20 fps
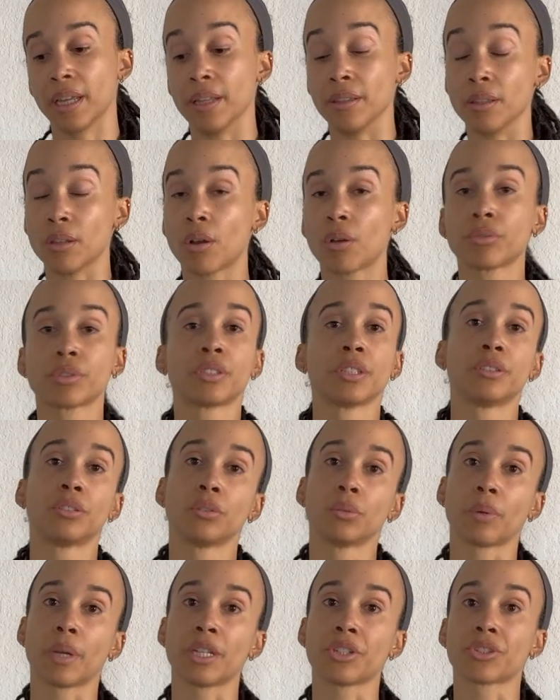In those
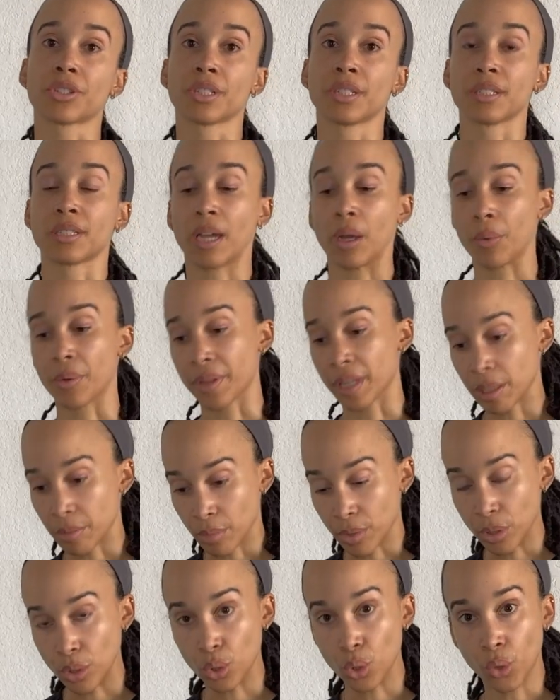situations, I will
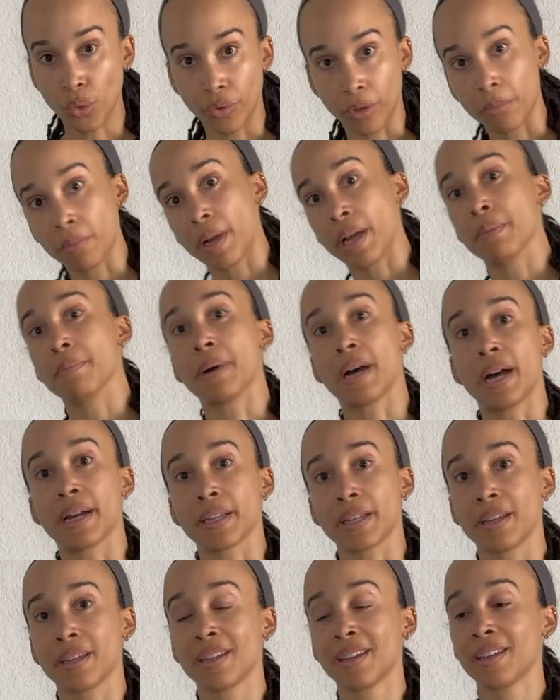then maneuver my
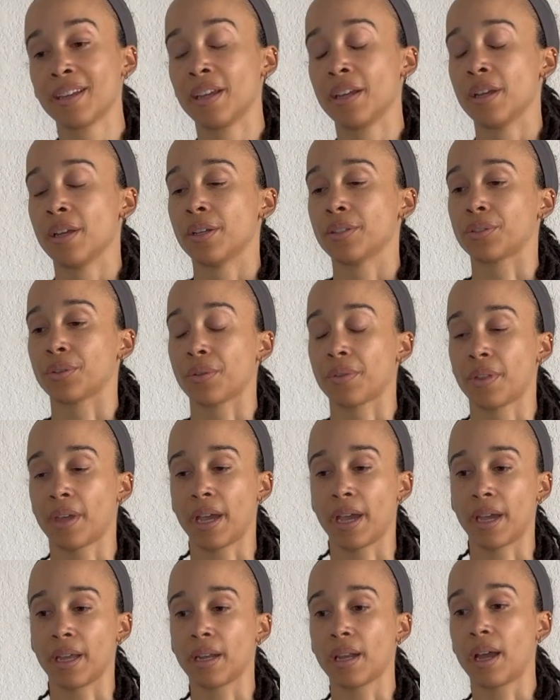body so
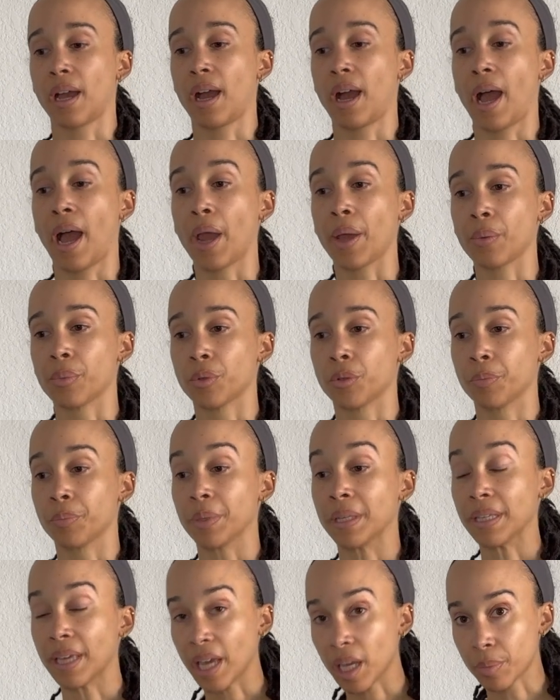that I will
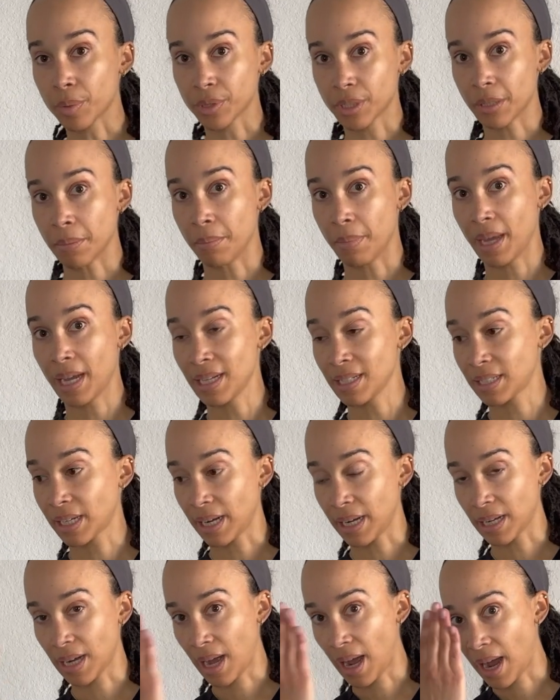be able to
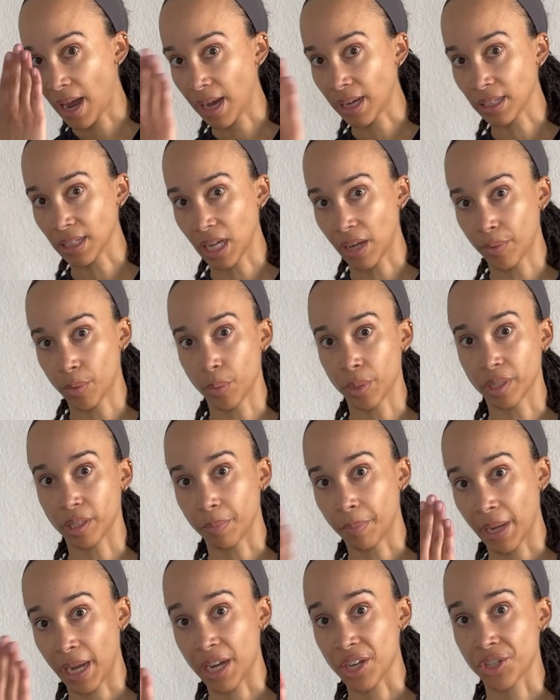maintain eye level with
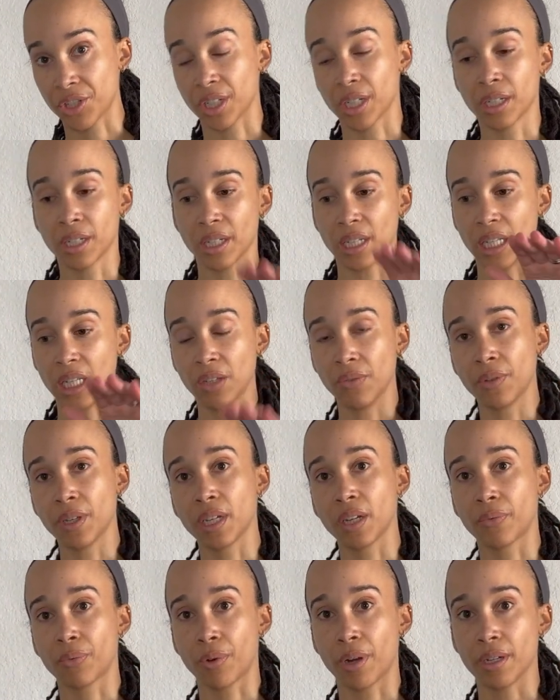the patient,
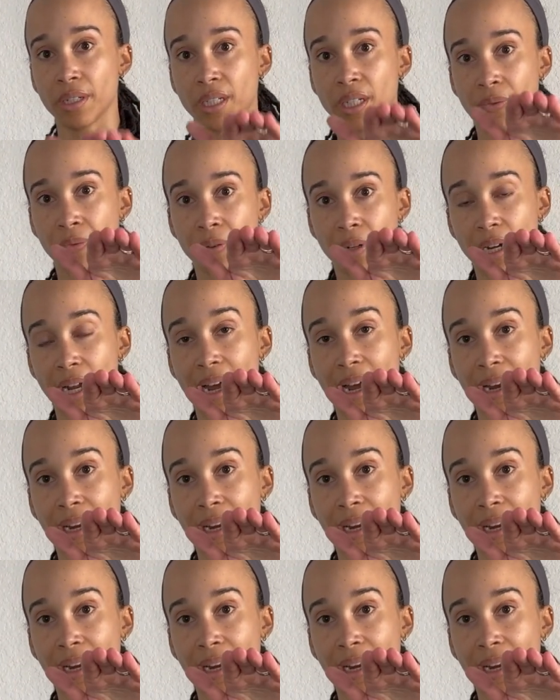even if we're at different